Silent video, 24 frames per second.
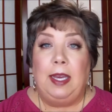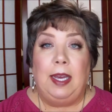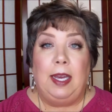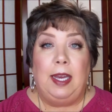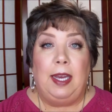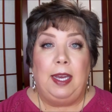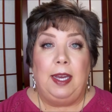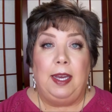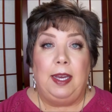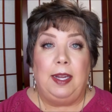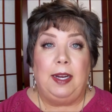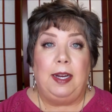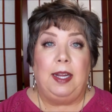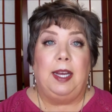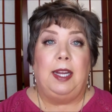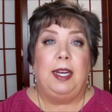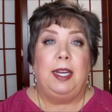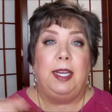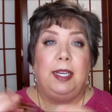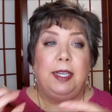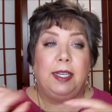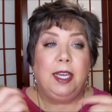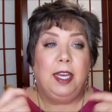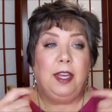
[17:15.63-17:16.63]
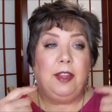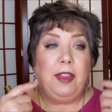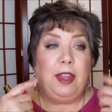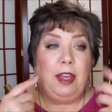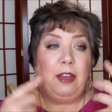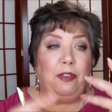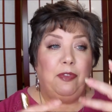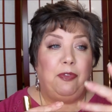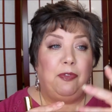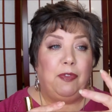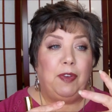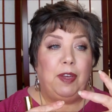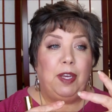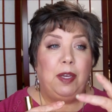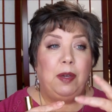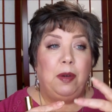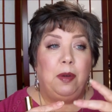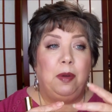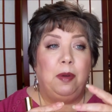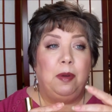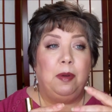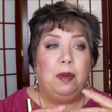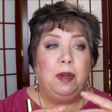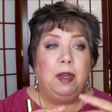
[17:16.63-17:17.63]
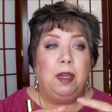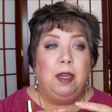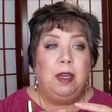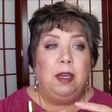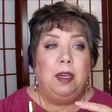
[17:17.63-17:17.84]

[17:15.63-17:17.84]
And I like how they feel.